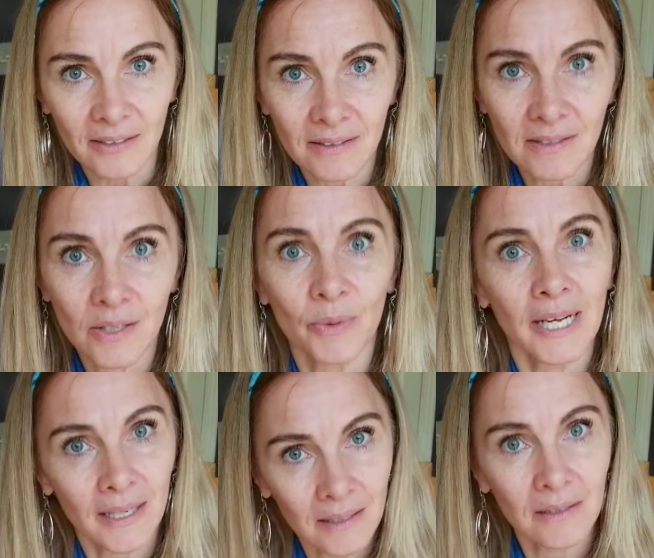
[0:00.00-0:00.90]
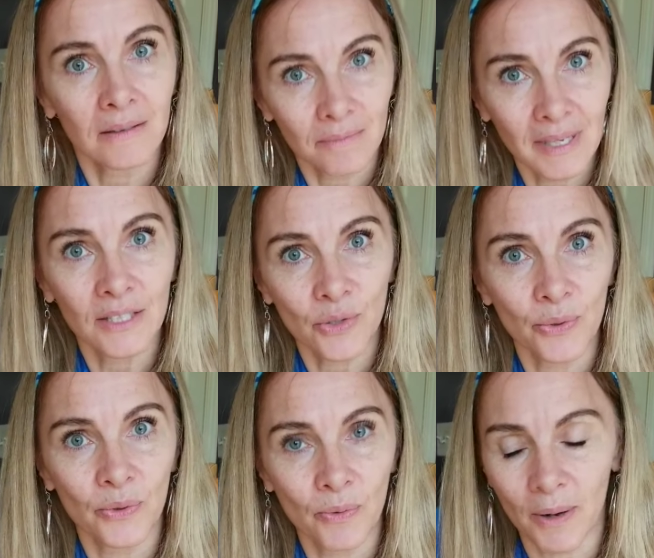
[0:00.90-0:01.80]
So we got to make do
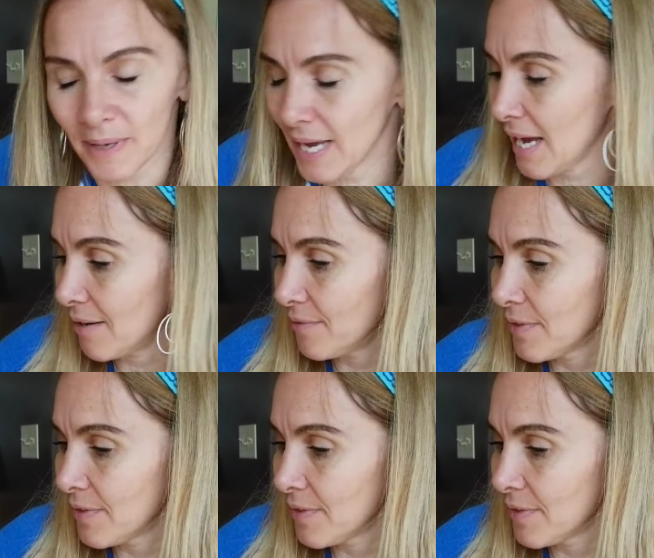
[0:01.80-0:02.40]
with what we have.